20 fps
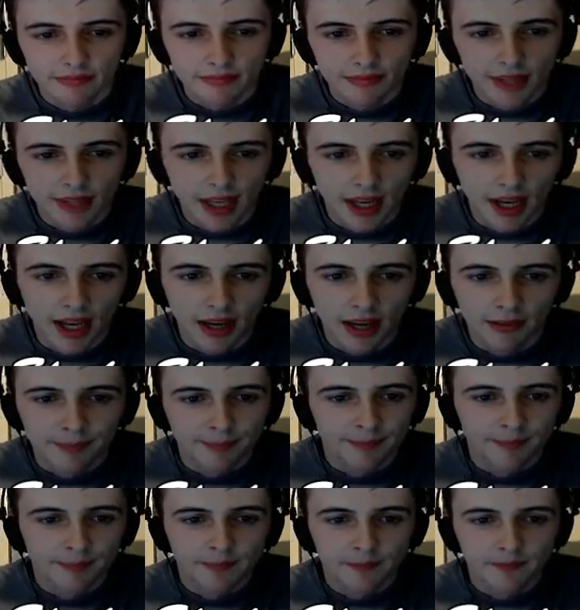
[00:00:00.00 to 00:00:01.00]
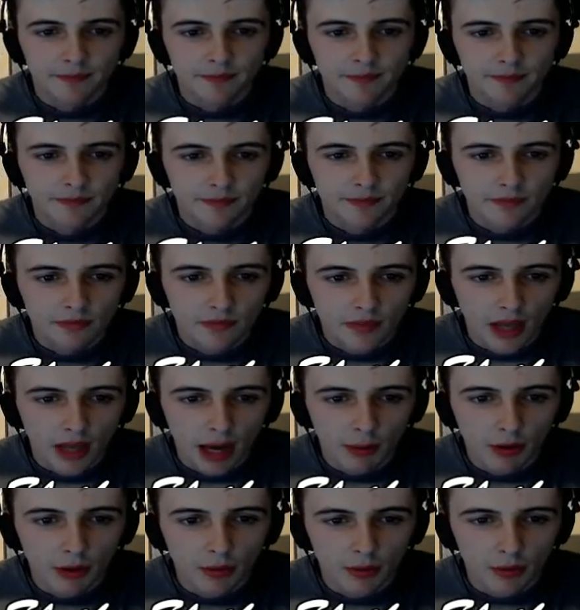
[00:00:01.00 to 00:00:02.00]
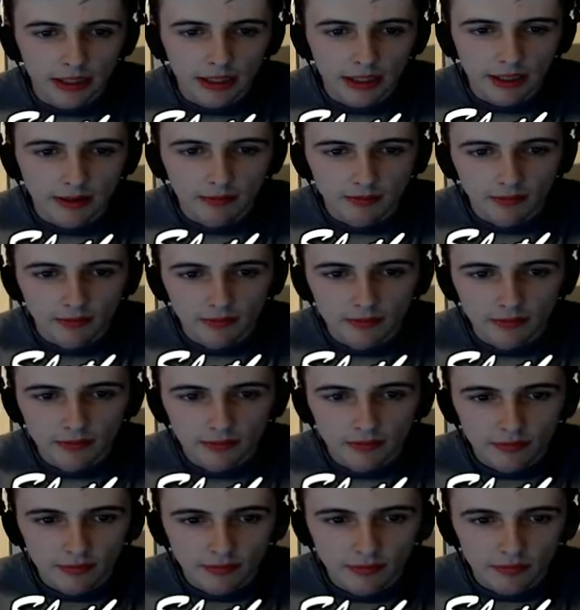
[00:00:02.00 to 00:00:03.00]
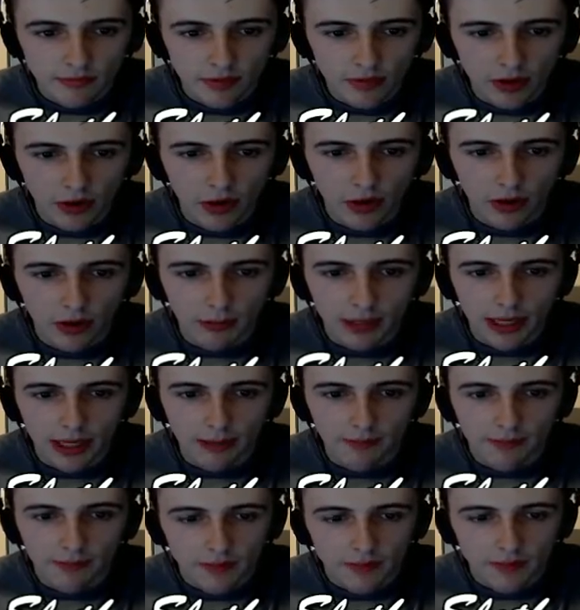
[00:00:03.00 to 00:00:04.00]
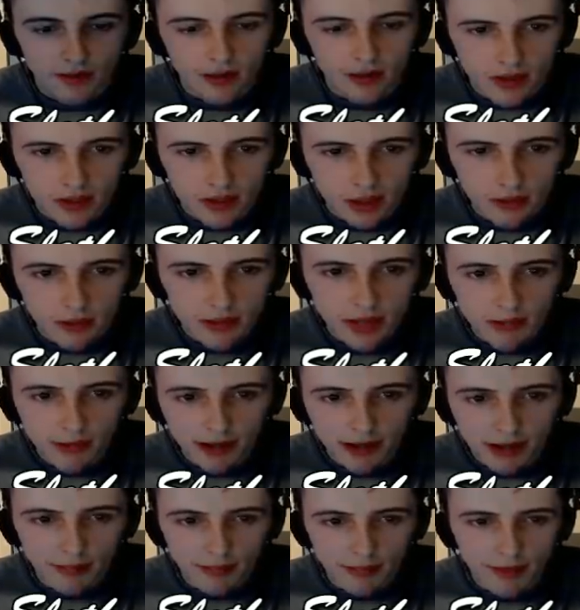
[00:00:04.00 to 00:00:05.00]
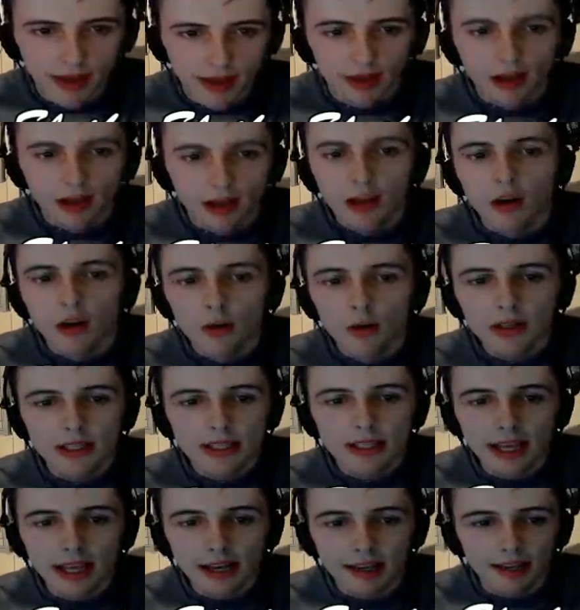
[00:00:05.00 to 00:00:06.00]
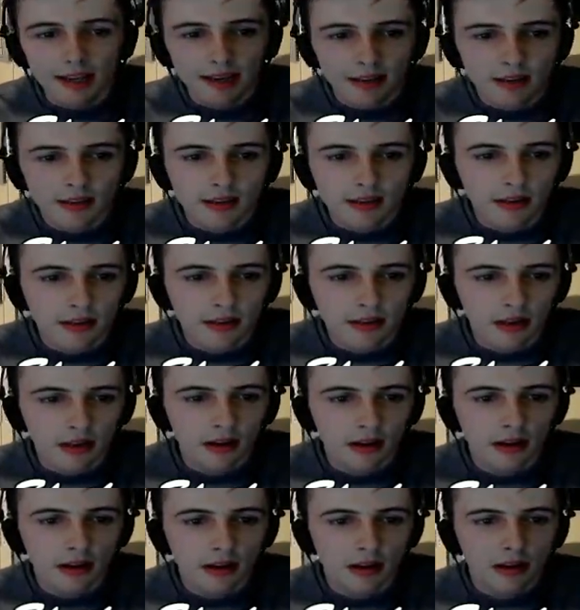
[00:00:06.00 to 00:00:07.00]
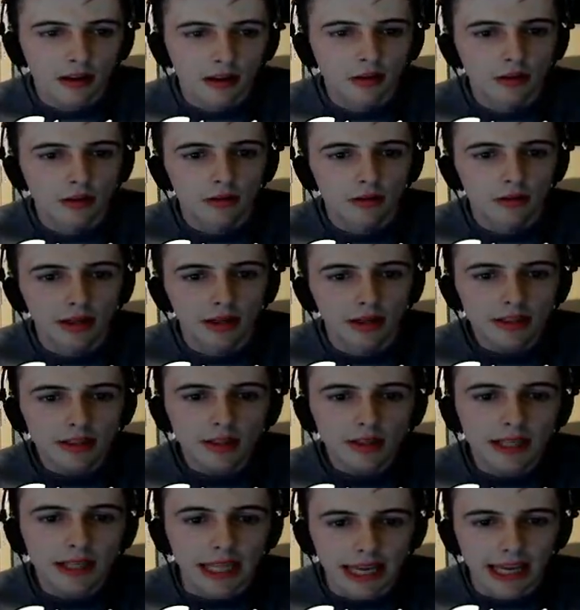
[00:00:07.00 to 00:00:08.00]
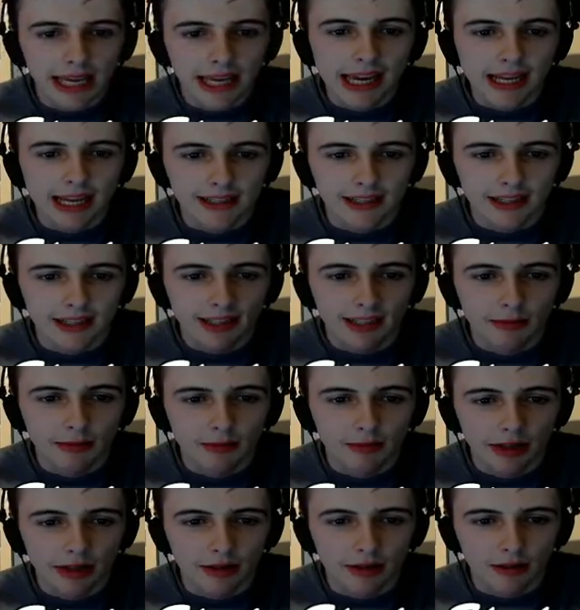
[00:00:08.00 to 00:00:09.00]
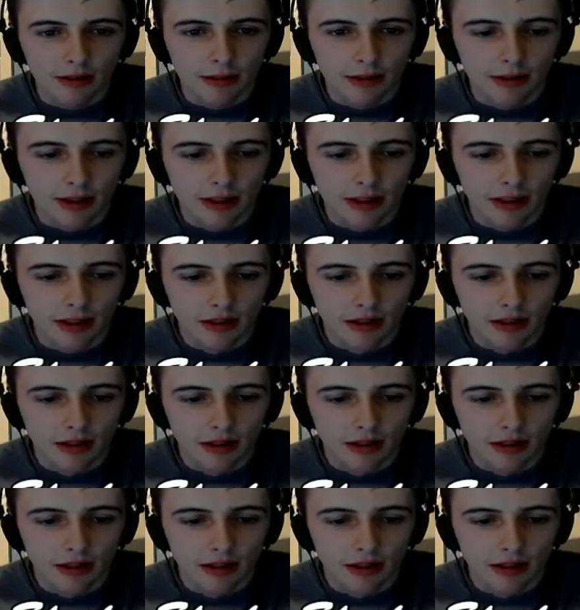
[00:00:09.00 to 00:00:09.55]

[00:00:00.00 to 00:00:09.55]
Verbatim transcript: Uh, come on, Withy. You're coming down. So let's go back up there. Where the skeleton can go. Let's go in here, because I think it'll be really creepy in here.